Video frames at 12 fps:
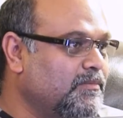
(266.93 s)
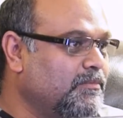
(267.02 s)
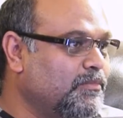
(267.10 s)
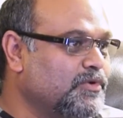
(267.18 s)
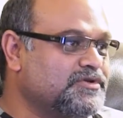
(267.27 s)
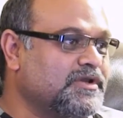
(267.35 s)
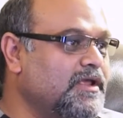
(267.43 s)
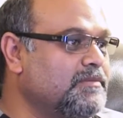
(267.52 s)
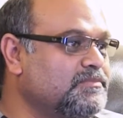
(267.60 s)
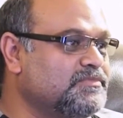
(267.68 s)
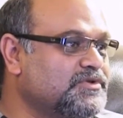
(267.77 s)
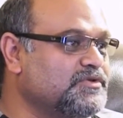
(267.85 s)

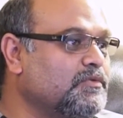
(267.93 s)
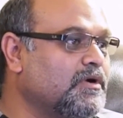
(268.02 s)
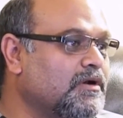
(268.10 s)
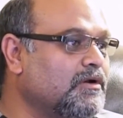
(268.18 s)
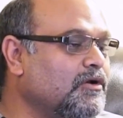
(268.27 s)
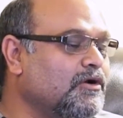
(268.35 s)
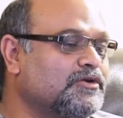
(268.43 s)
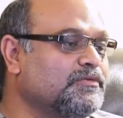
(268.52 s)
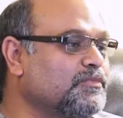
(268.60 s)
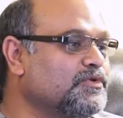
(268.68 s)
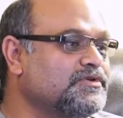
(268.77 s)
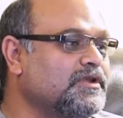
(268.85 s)
Muslims were not
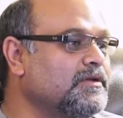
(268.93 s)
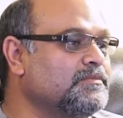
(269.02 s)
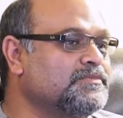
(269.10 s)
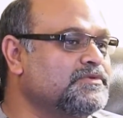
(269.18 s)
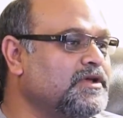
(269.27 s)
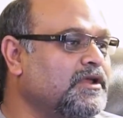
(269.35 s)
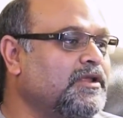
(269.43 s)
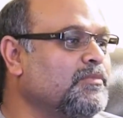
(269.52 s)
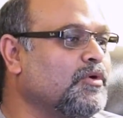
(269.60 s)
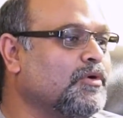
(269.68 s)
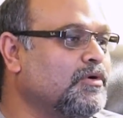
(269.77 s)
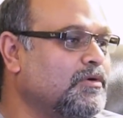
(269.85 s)
Muslims
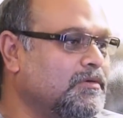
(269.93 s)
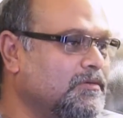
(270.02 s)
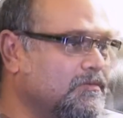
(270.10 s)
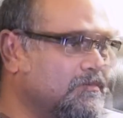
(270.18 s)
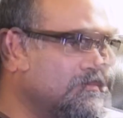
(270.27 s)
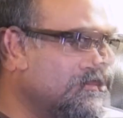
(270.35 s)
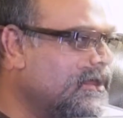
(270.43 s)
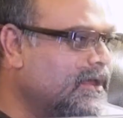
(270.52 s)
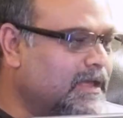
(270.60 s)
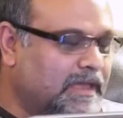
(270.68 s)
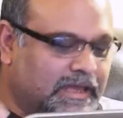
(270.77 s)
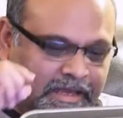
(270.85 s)
anymore.
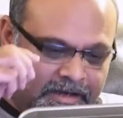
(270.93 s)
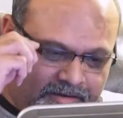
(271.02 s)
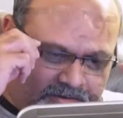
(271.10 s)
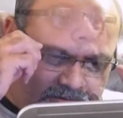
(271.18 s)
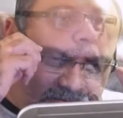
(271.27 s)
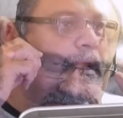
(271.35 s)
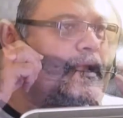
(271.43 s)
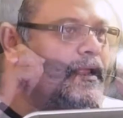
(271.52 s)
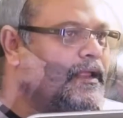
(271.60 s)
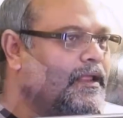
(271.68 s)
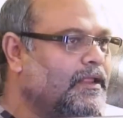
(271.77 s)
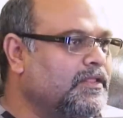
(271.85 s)
And
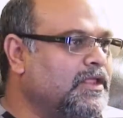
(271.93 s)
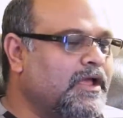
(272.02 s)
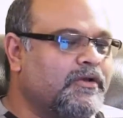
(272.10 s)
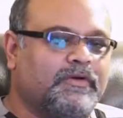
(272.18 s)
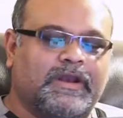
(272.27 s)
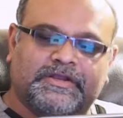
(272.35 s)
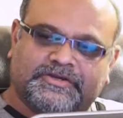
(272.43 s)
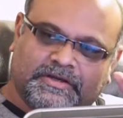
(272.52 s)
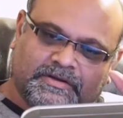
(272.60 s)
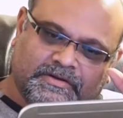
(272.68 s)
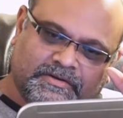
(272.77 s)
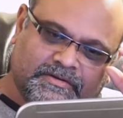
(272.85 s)
their
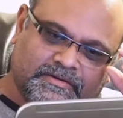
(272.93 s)
religion